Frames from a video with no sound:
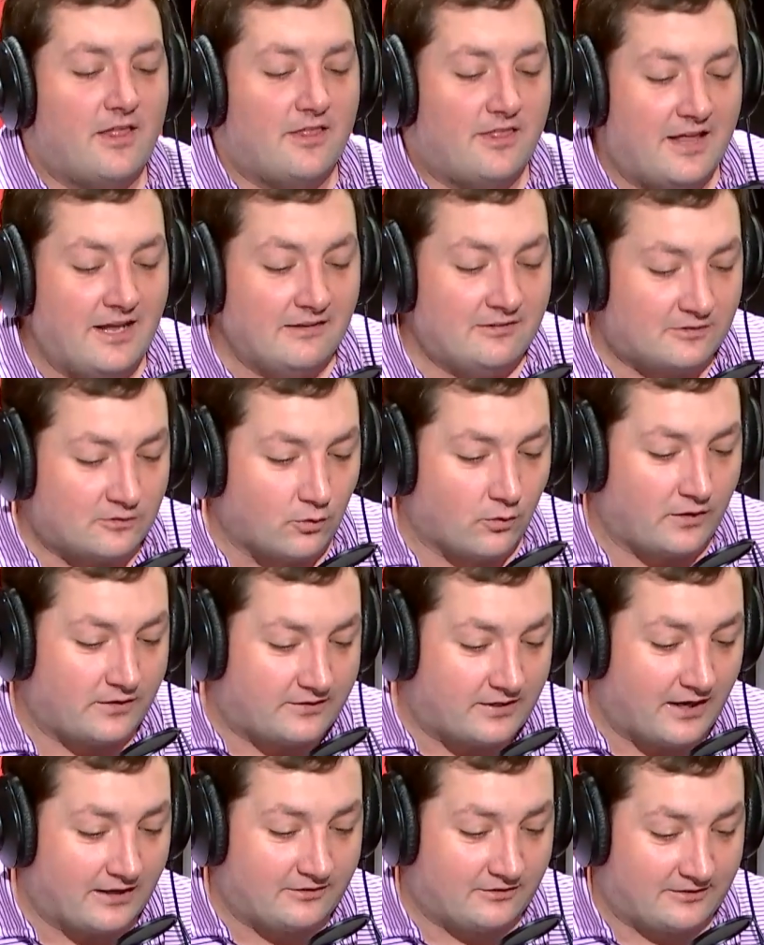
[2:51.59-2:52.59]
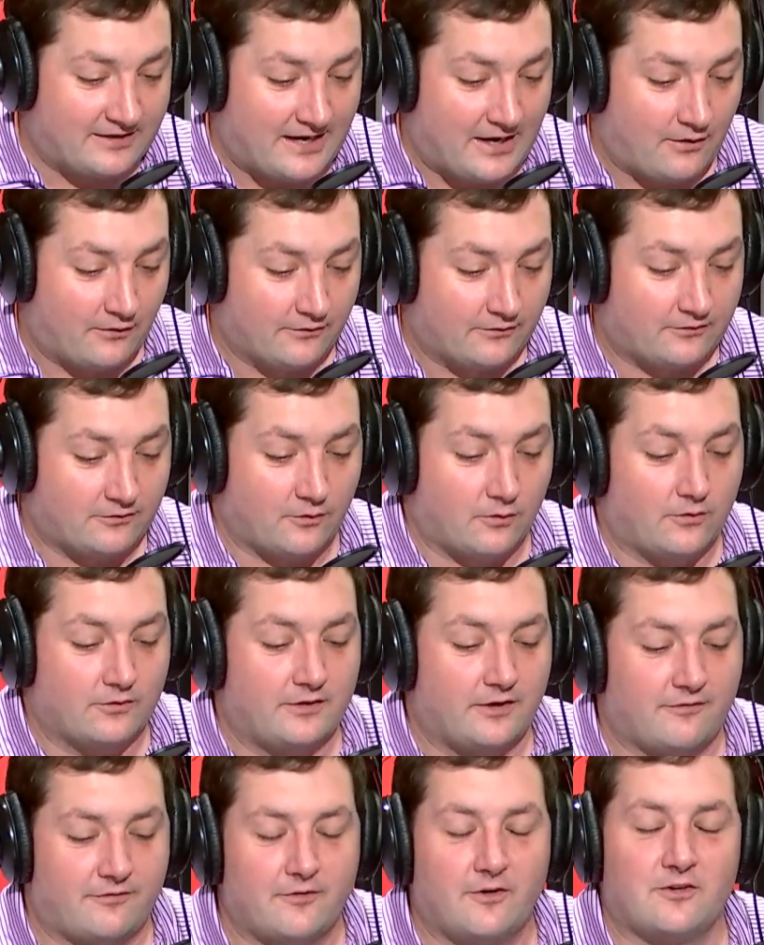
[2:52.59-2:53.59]
They scored touchdowns
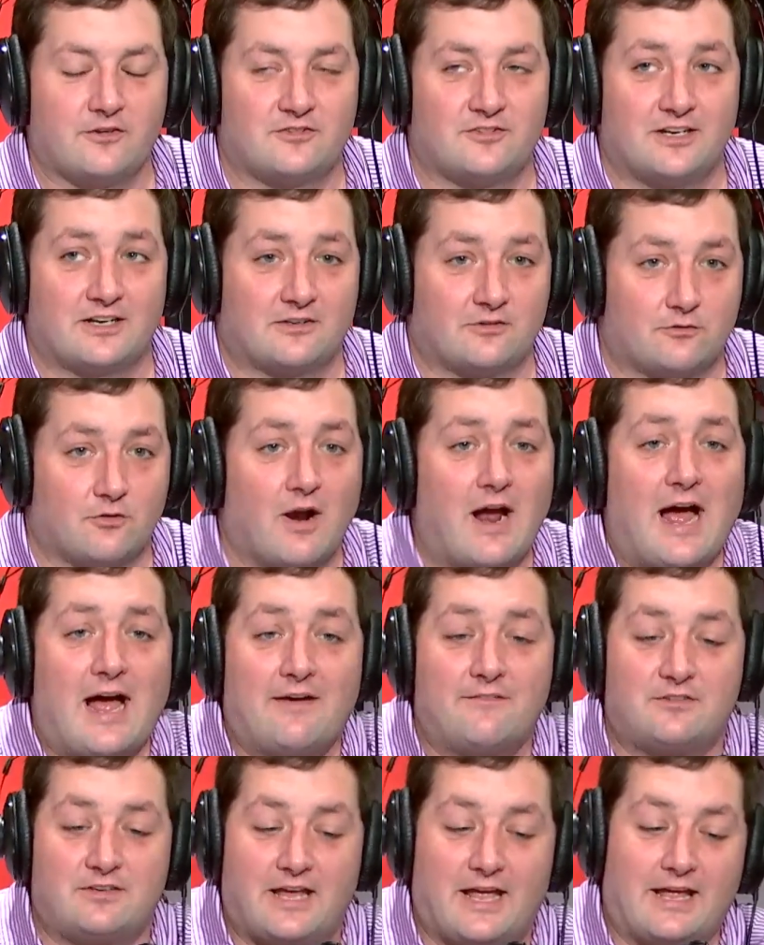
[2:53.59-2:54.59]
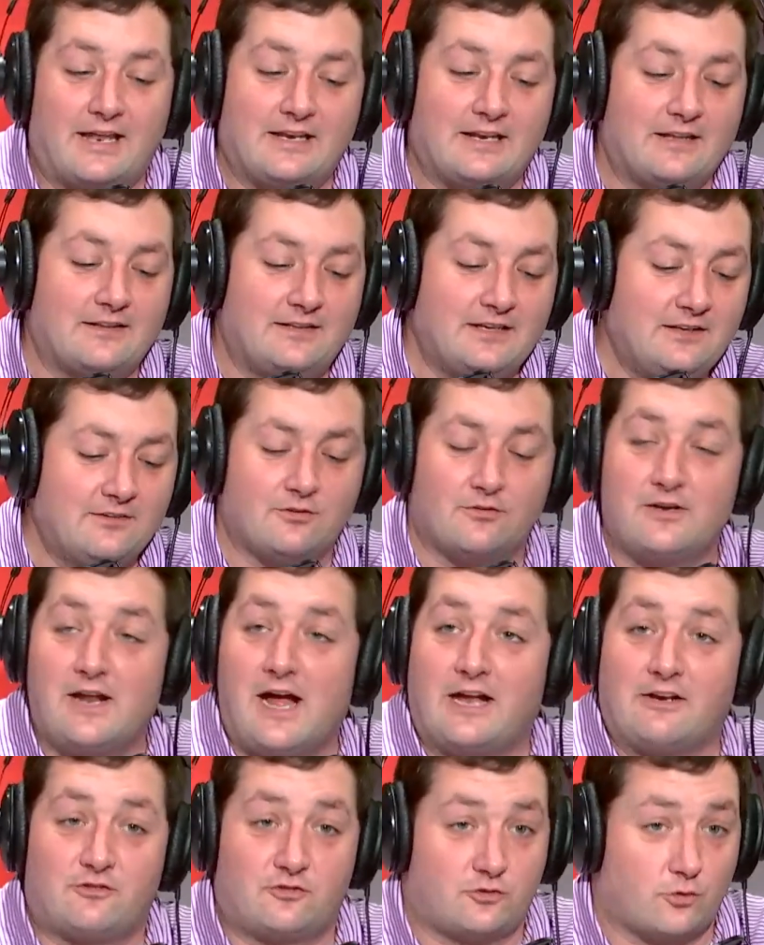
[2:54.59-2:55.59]
on their first six drives, and these are
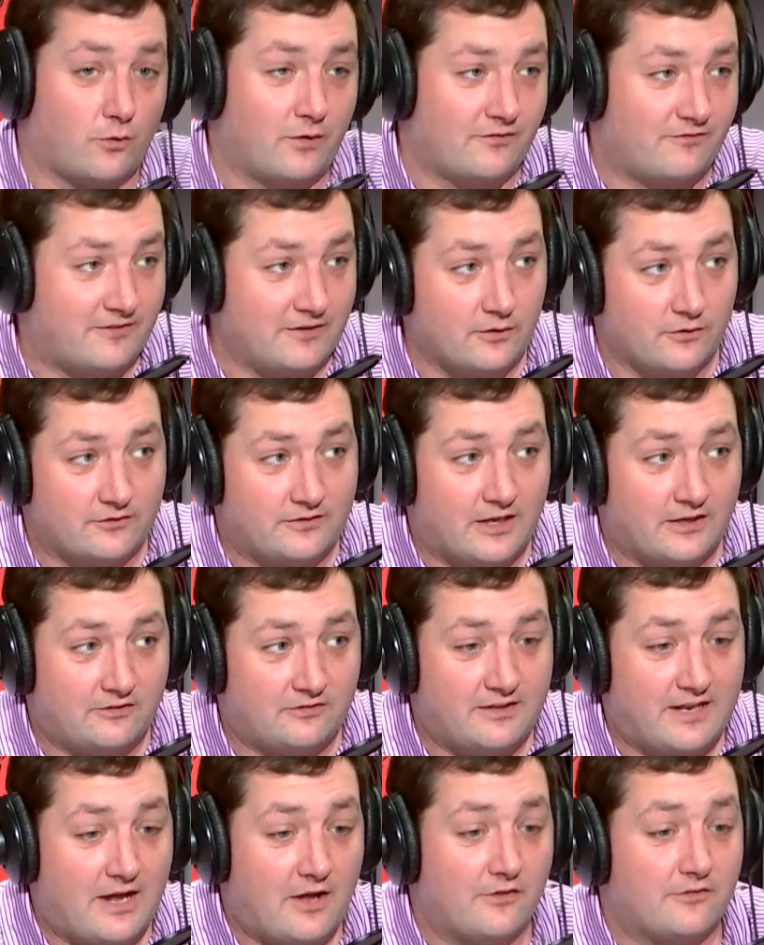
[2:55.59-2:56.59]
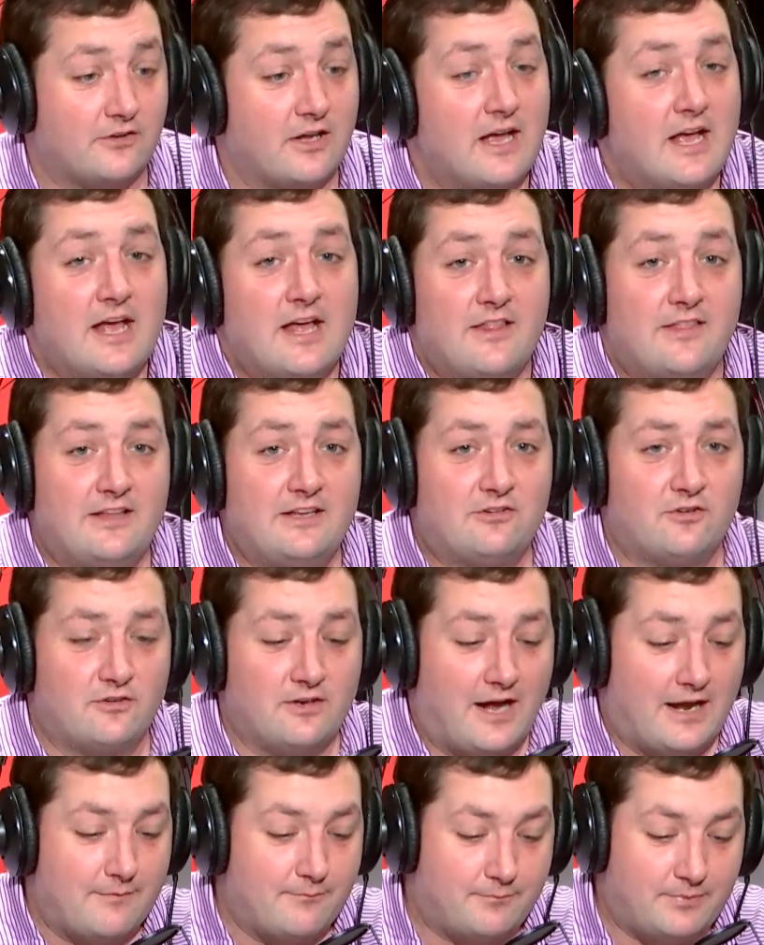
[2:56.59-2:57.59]
not short field touchdowns. These are
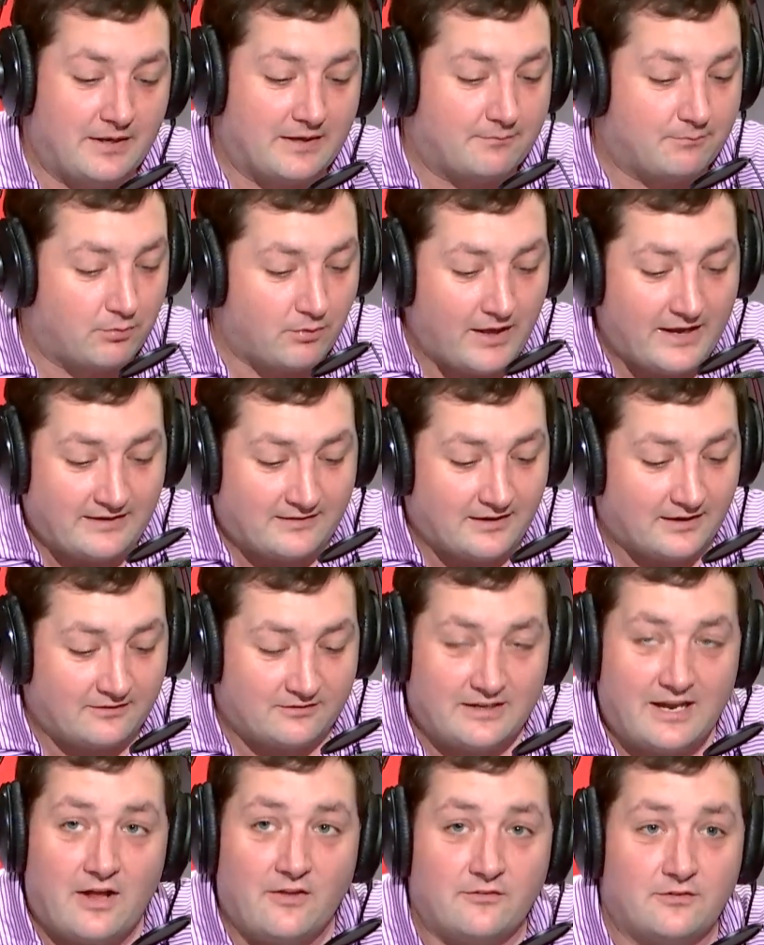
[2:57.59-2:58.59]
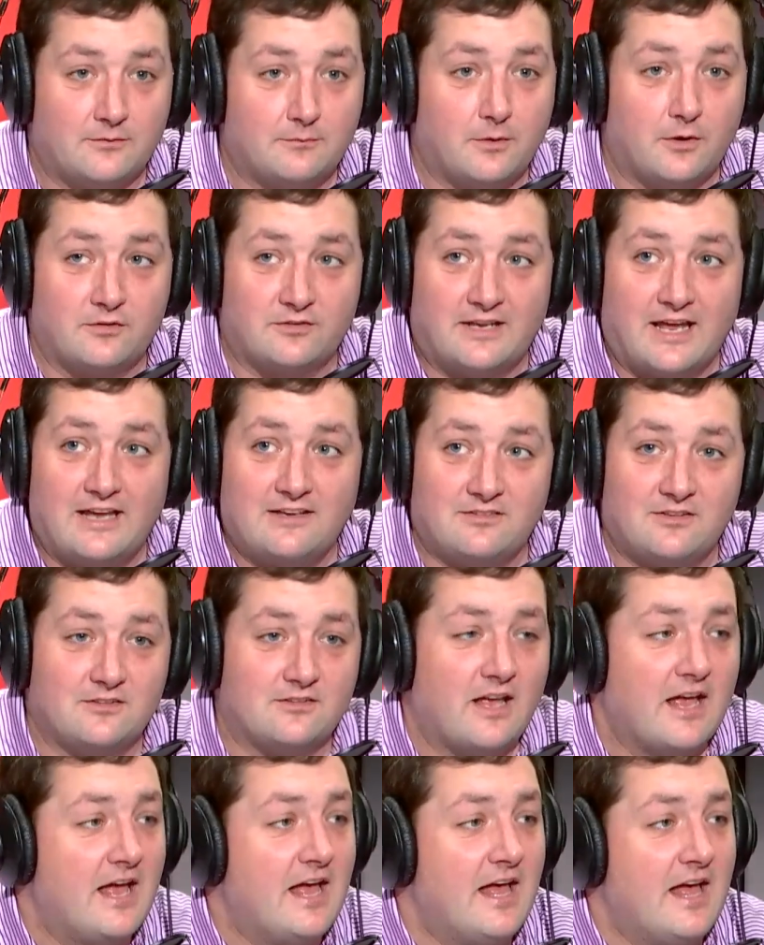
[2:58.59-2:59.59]
not big play touchdowns in most
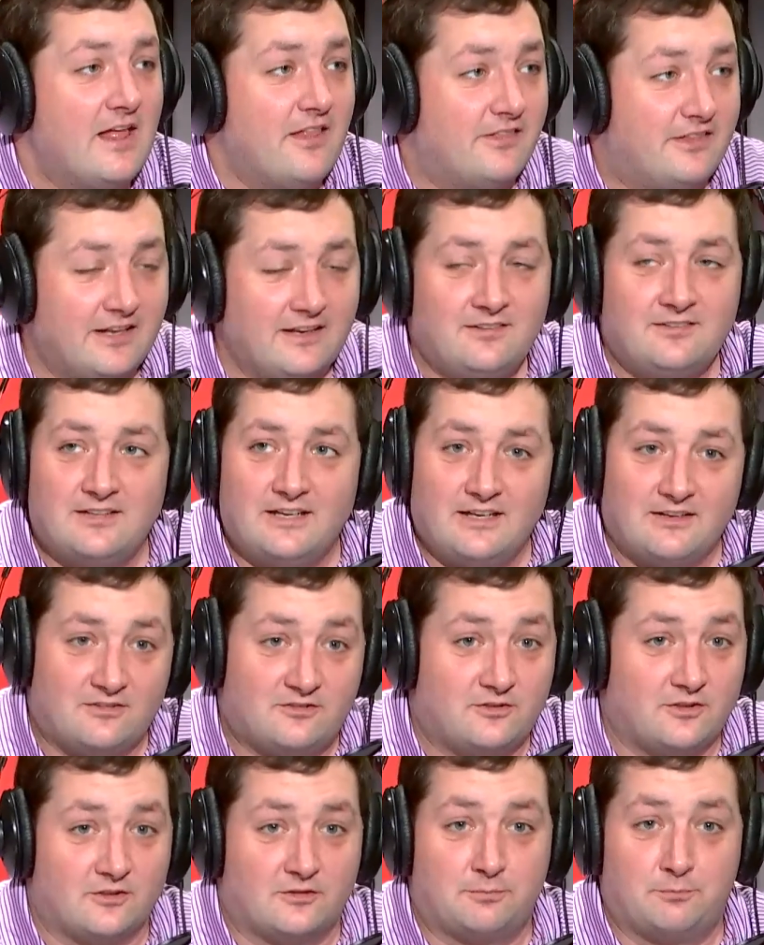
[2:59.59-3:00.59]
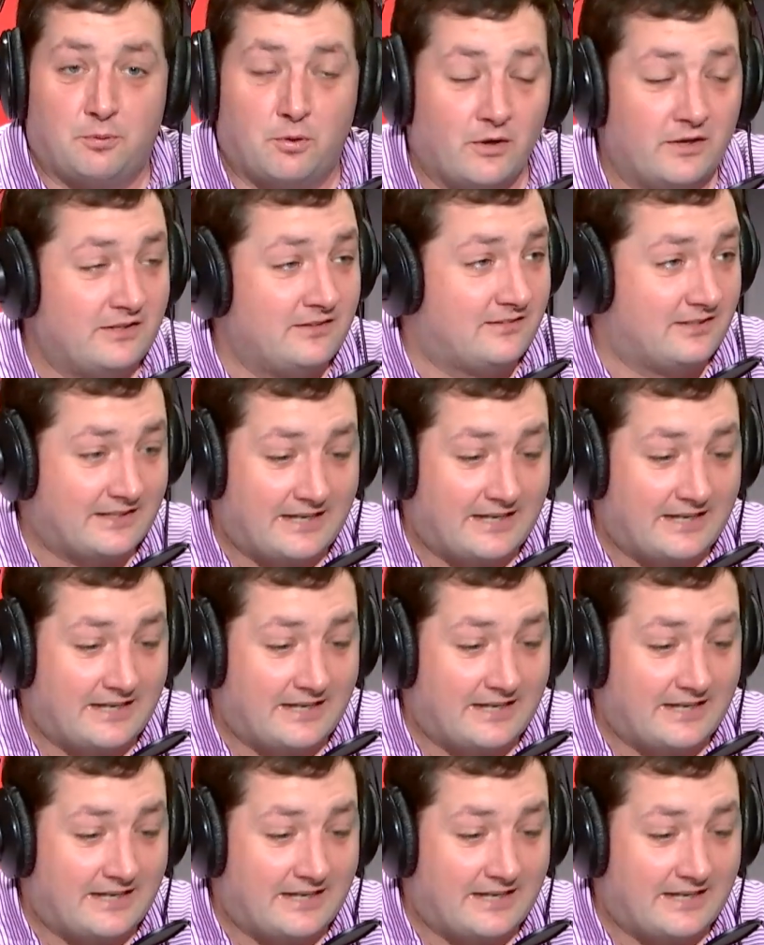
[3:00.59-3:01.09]
cases. This is just putting